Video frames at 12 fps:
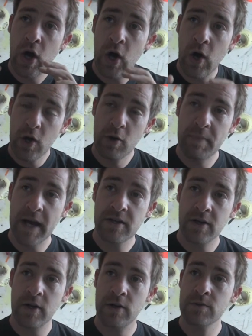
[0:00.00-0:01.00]
hollow backed
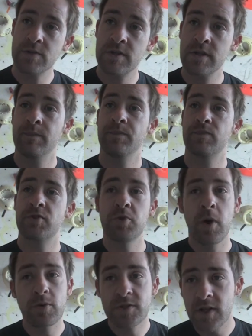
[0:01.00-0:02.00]
holds. 2
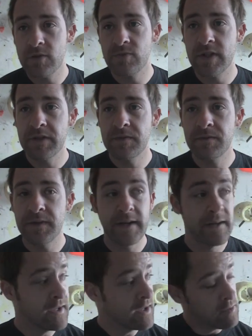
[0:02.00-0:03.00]
holds don't really
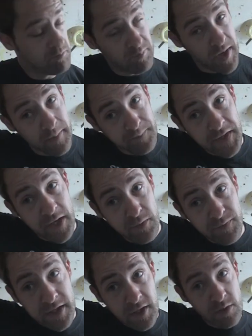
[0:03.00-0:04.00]
fit, but you know,
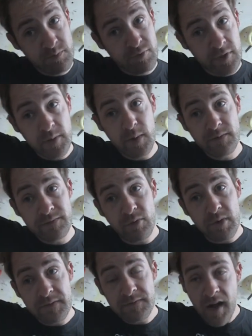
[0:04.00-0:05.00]
they go pretty well on
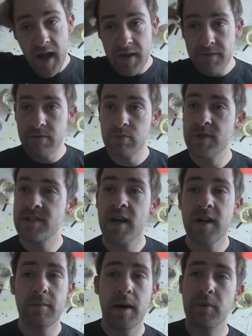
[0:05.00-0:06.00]
45. We
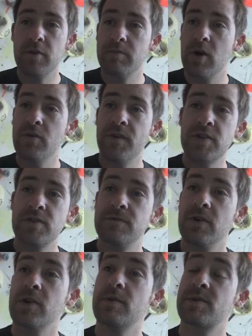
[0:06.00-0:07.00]
stuck them up on the motivation
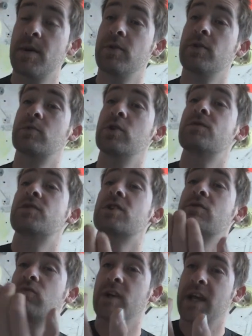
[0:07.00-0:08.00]
volumes up on the roofs.
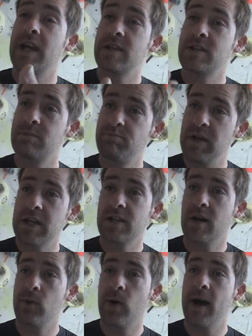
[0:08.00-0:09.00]
You can really get big
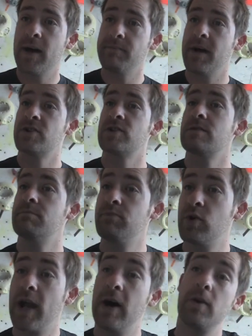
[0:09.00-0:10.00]
double hand matches and
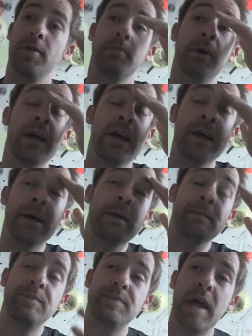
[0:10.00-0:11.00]
pull out on them.
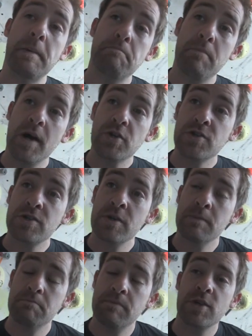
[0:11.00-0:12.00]
They're much,
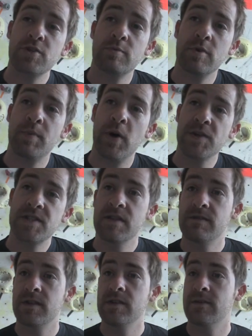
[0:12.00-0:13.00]
much more
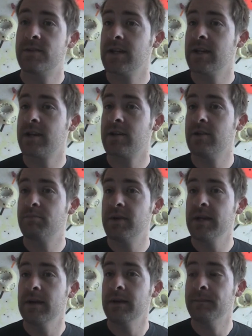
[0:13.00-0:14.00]
positive than you think they're going to
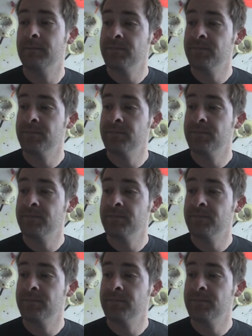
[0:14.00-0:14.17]
be.